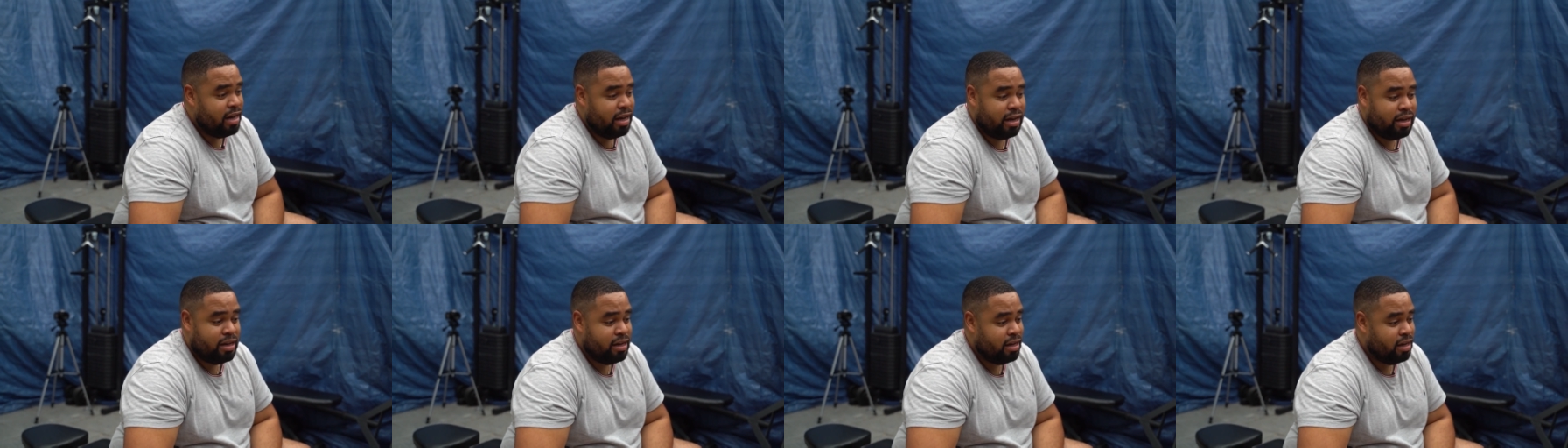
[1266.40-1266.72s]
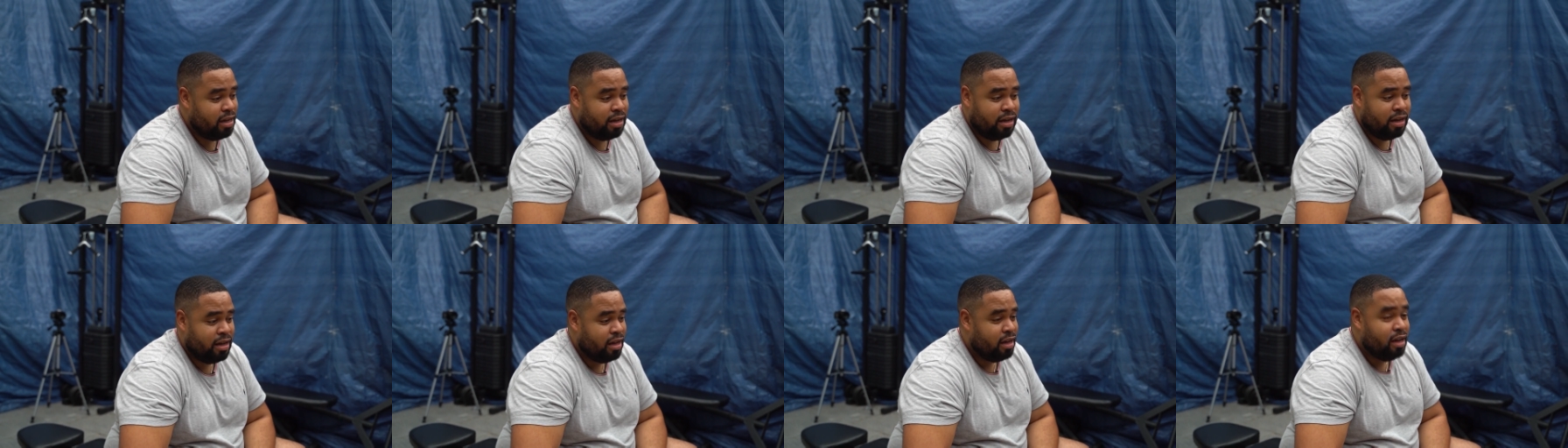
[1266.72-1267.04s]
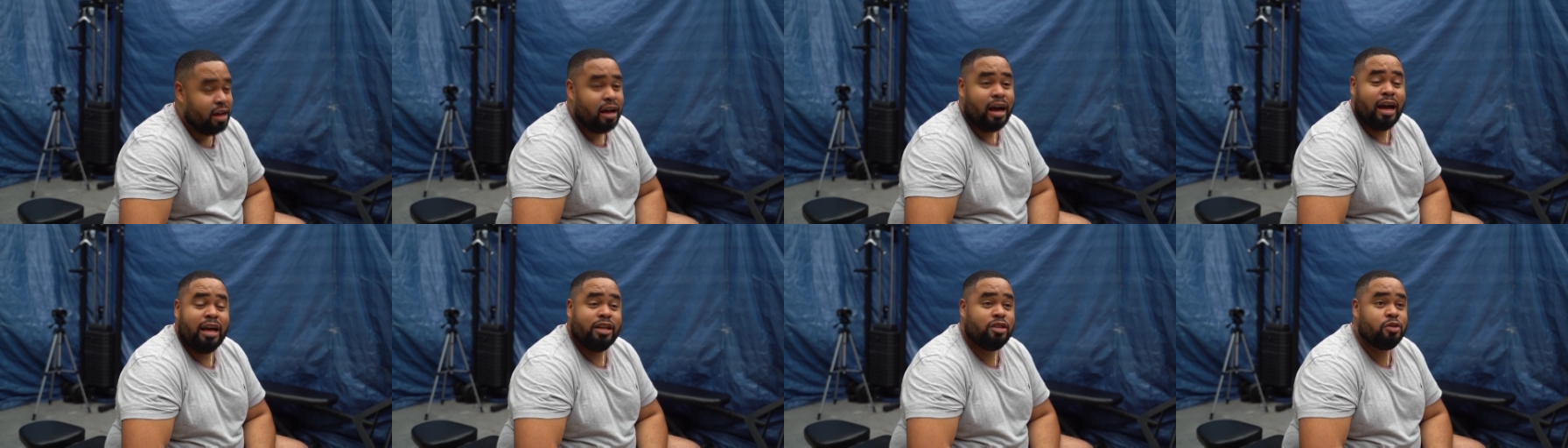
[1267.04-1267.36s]
Like
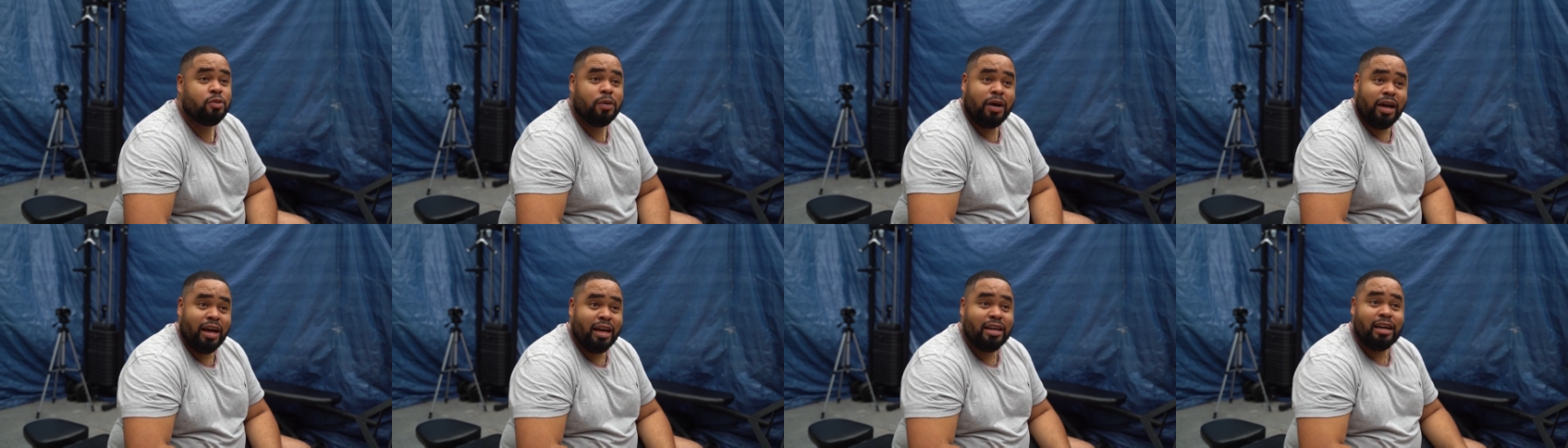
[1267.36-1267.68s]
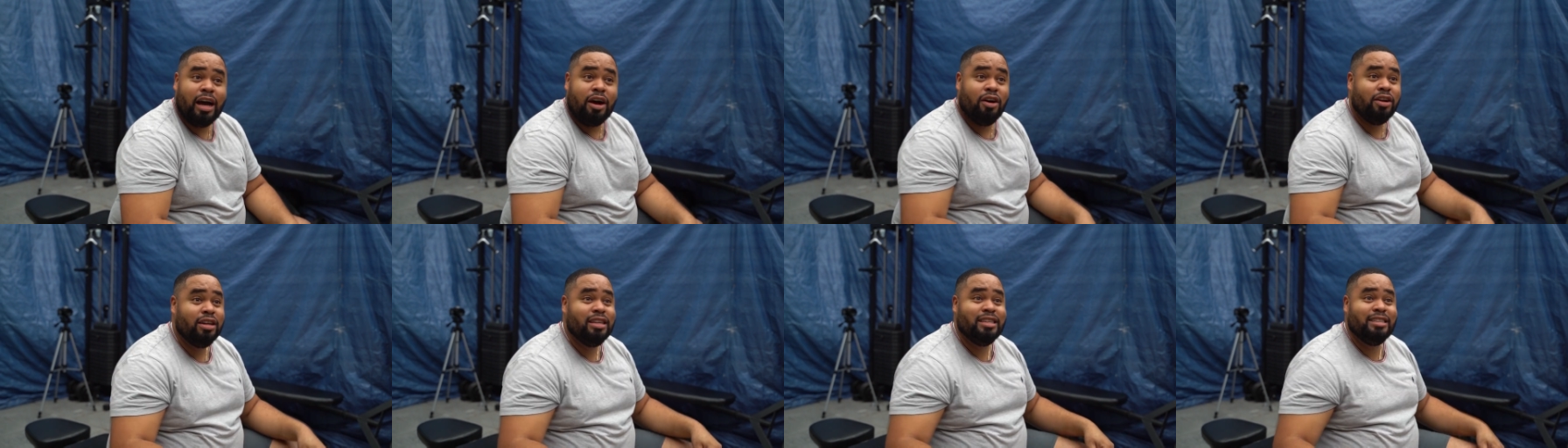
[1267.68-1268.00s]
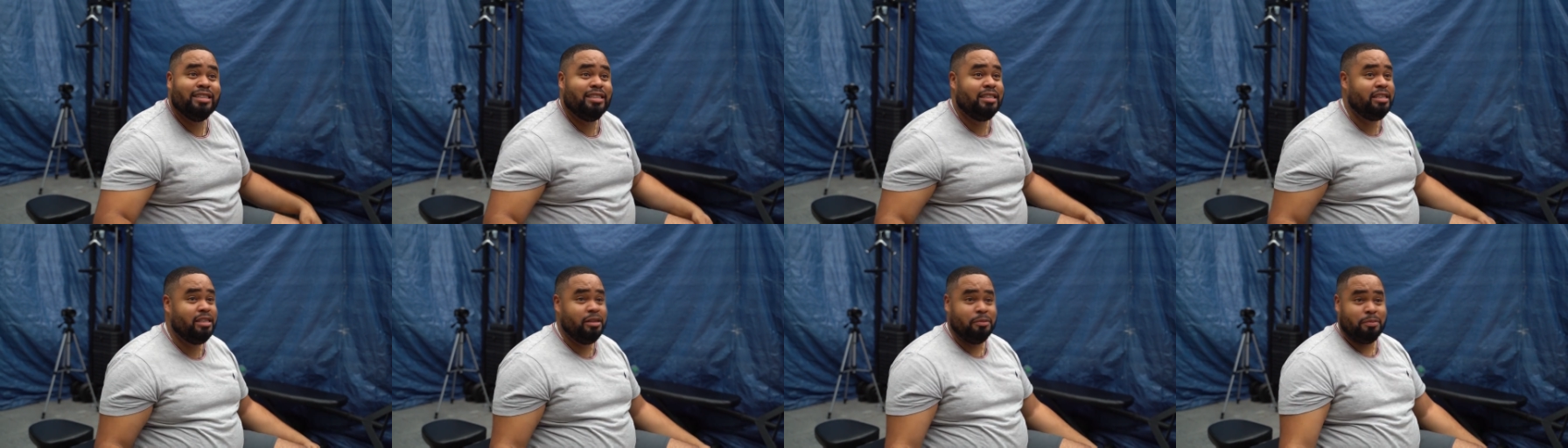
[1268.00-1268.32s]
I swear, that one
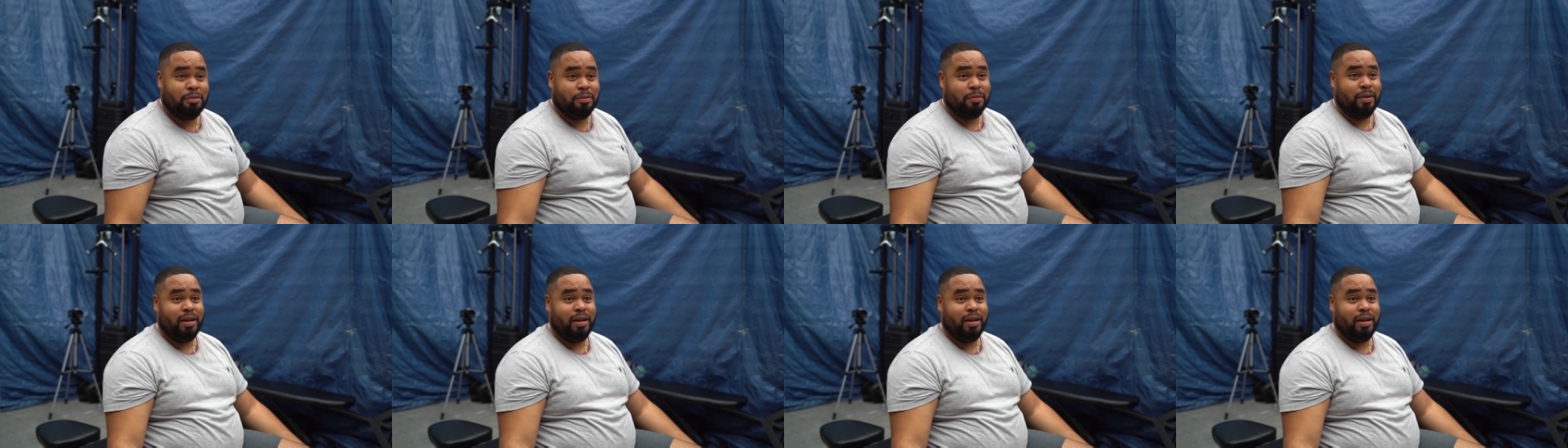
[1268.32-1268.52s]
is deep,